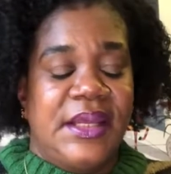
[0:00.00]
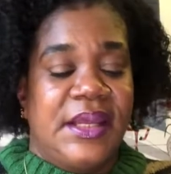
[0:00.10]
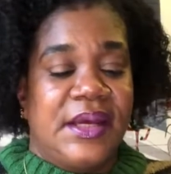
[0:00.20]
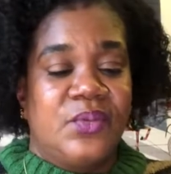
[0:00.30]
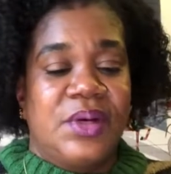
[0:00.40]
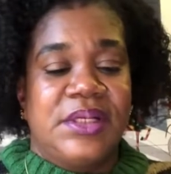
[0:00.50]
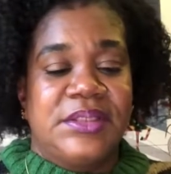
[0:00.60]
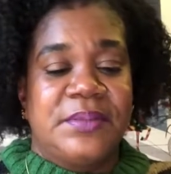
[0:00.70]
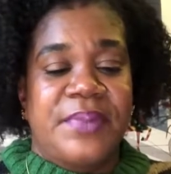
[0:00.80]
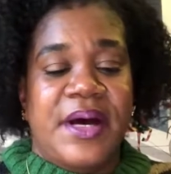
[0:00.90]
and I wanted
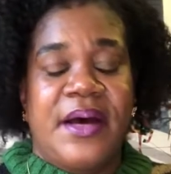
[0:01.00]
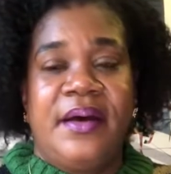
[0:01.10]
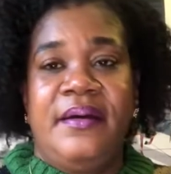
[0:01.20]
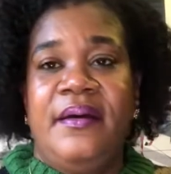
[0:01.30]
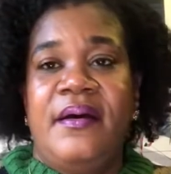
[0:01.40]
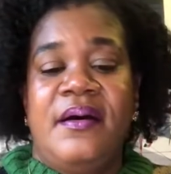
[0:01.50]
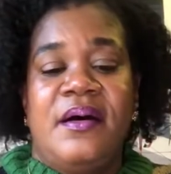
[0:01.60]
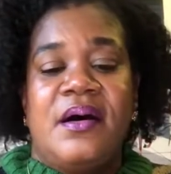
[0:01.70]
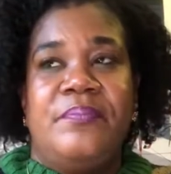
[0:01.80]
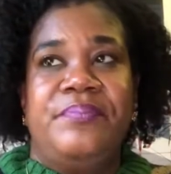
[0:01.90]
to buy
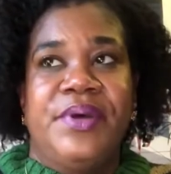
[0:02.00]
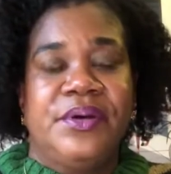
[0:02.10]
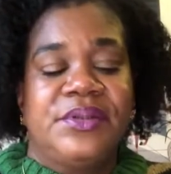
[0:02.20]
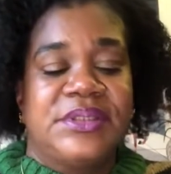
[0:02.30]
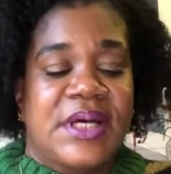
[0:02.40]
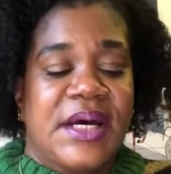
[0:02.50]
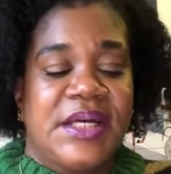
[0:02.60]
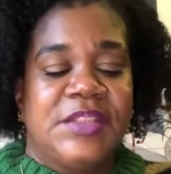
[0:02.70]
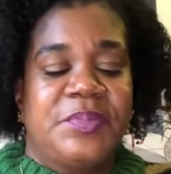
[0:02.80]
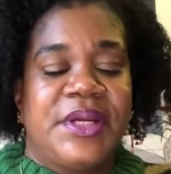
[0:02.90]
a bigger
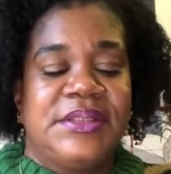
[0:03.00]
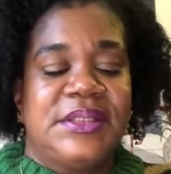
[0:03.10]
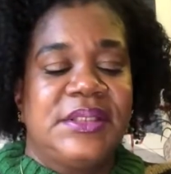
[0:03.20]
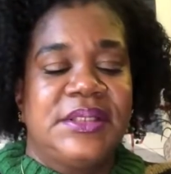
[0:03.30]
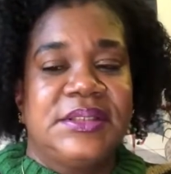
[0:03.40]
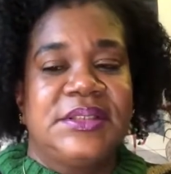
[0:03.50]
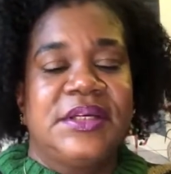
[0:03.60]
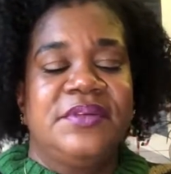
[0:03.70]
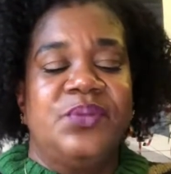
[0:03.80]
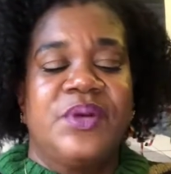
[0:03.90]
size, but I didn't
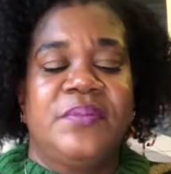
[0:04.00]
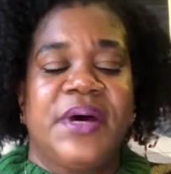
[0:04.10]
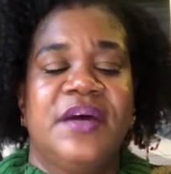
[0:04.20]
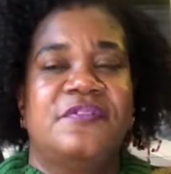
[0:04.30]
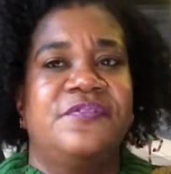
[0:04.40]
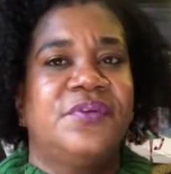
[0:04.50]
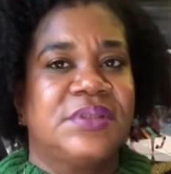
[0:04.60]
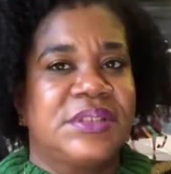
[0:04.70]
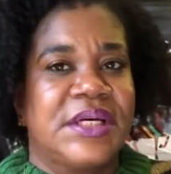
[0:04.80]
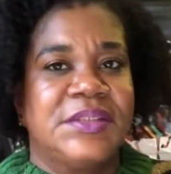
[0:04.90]
necessarily want to buy a
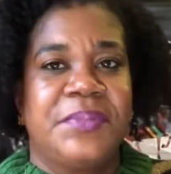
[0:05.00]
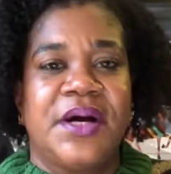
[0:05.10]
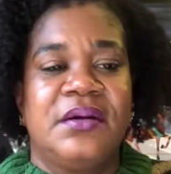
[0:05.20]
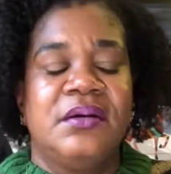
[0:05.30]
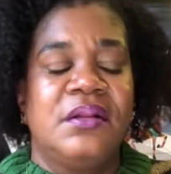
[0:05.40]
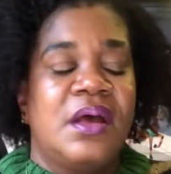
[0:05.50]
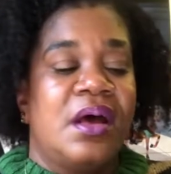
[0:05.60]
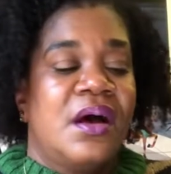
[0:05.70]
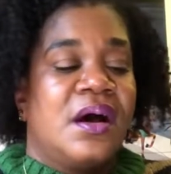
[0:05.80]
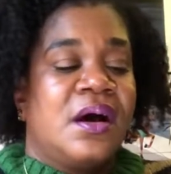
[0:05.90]
full-size bottle.
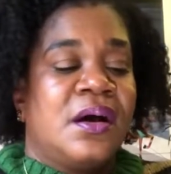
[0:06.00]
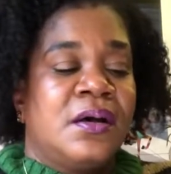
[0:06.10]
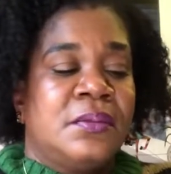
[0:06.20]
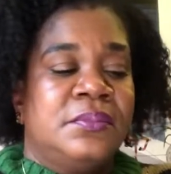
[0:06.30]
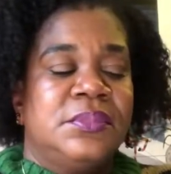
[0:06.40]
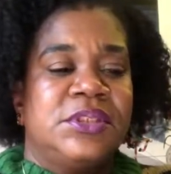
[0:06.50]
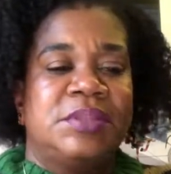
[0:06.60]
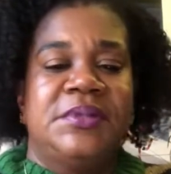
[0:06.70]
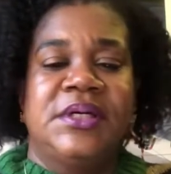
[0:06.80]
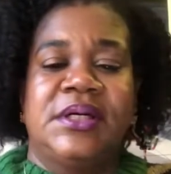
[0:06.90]
Just
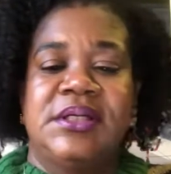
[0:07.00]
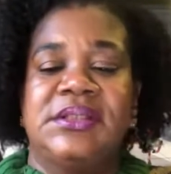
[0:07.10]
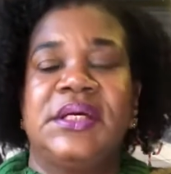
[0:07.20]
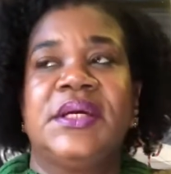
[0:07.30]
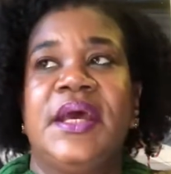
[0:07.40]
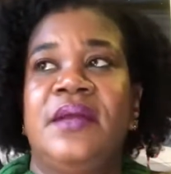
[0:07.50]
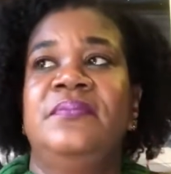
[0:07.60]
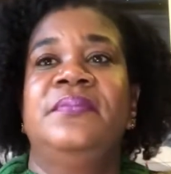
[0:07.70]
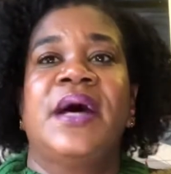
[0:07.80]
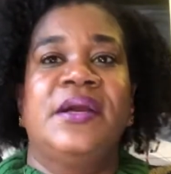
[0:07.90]
because, again,
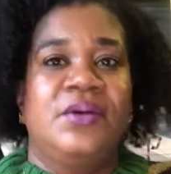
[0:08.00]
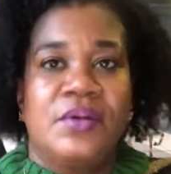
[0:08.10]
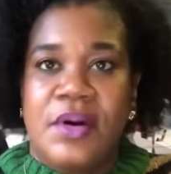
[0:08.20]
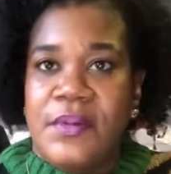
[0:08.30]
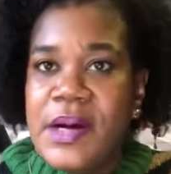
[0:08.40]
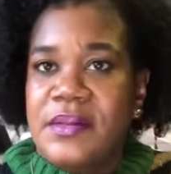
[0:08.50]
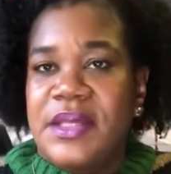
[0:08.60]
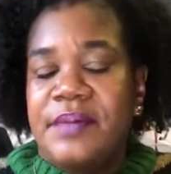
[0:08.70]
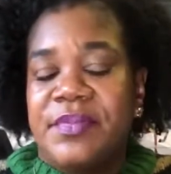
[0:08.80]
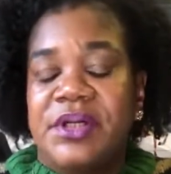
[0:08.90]
I don't go out
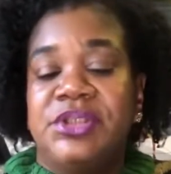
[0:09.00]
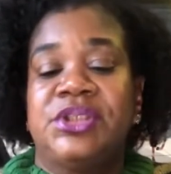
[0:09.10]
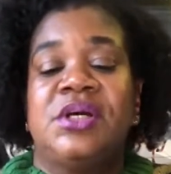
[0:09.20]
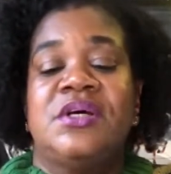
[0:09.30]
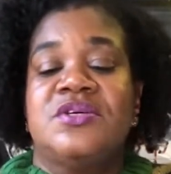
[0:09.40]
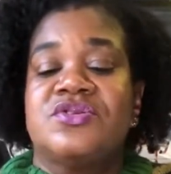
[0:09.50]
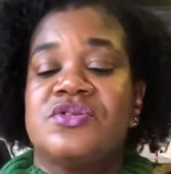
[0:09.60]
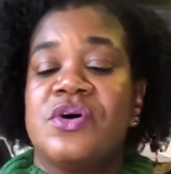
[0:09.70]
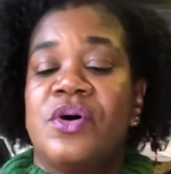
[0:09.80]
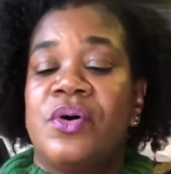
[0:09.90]
that much,
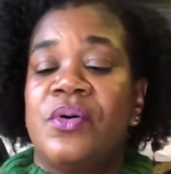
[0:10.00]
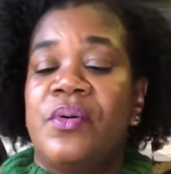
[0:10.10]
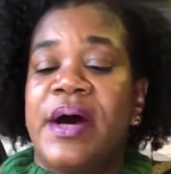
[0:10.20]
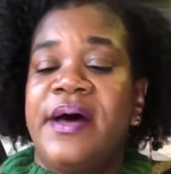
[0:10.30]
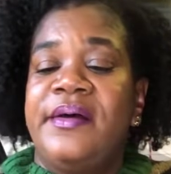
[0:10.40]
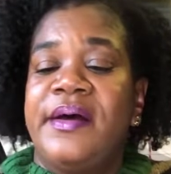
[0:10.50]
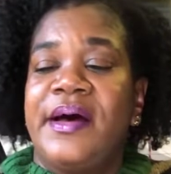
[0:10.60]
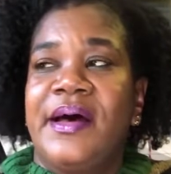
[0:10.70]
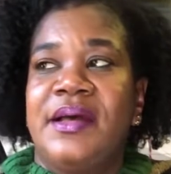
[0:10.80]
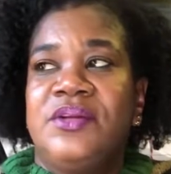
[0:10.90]
so I
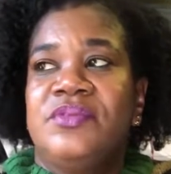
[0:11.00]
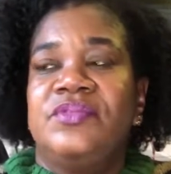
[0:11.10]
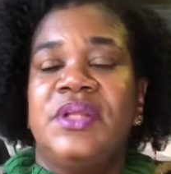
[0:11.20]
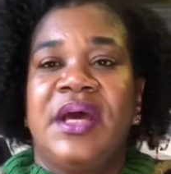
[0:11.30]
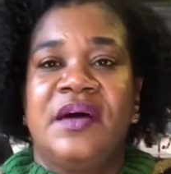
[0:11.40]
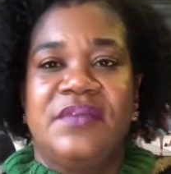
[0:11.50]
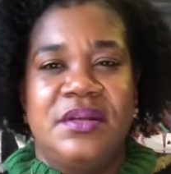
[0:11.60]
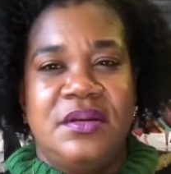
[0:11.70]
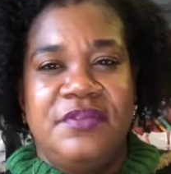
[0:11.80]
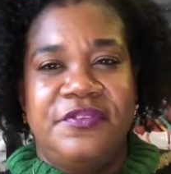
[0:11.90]
don't really have a
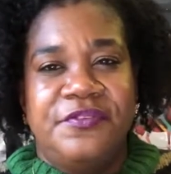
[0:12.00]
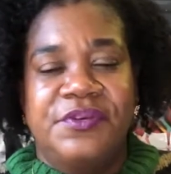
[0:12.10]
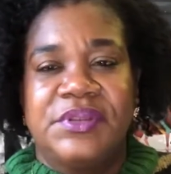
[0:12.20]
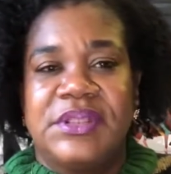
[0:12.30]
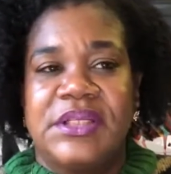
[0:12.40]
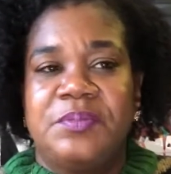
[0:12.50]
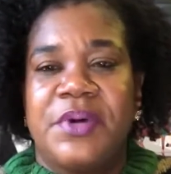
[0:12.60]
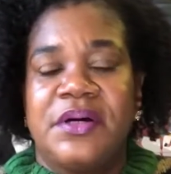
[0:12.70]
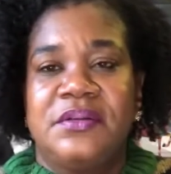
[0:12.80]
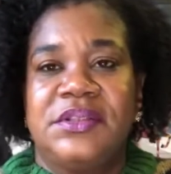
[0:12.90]
need for full-size
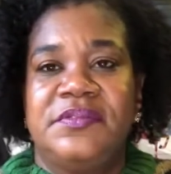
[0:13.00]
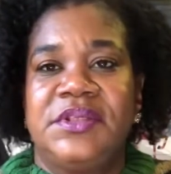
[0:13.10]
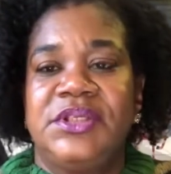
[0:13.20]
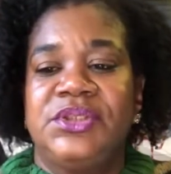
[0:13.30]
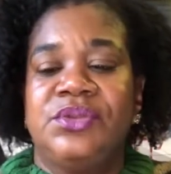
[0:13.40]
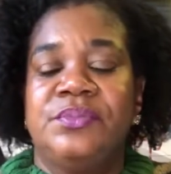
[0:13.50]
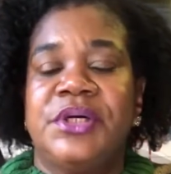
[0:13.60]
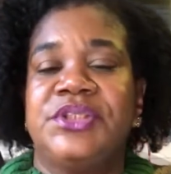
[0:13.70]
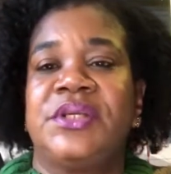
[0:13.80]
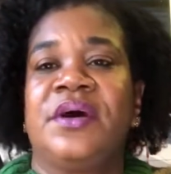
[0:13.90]
bottles of things too
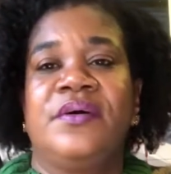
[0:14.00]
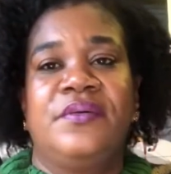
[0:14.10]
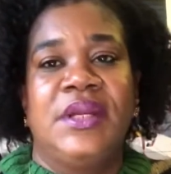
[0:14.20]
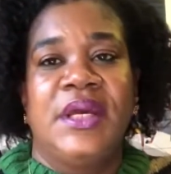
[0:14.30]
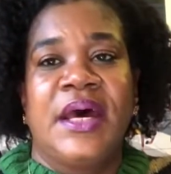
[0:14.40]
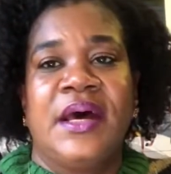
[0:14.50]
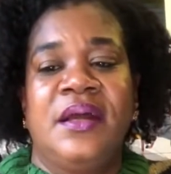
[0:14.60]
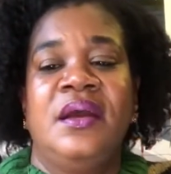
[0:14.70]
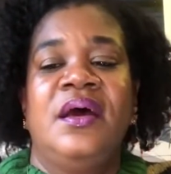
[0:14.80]
much, and I already had